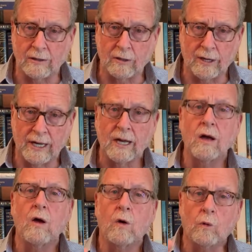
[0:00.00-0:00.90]
Lori,
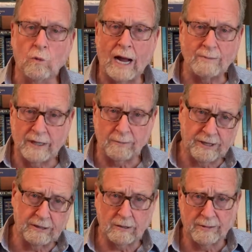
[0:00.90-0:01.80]
write me to
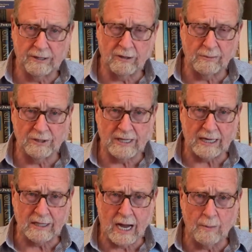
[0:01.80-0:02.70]

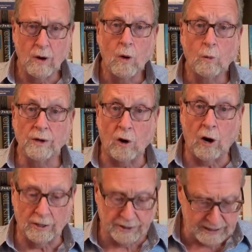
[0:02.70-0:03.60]
peter@petergreenberg.com with
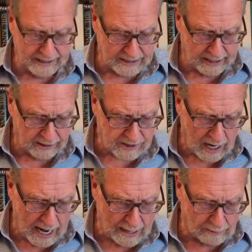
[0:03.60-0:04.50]
all the details.
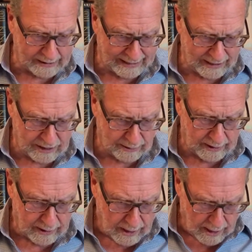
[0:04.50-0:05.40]
I will get into
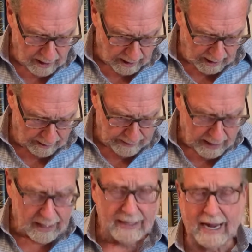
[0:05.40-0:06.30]
it.
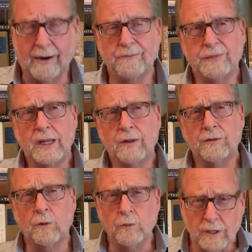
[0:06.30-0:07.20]
Now,
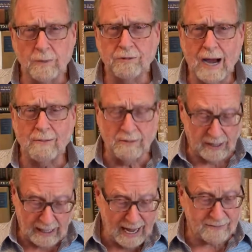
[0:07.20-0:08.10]
the real problem here,
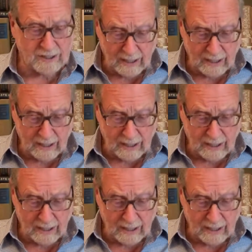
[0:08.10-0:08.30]
I have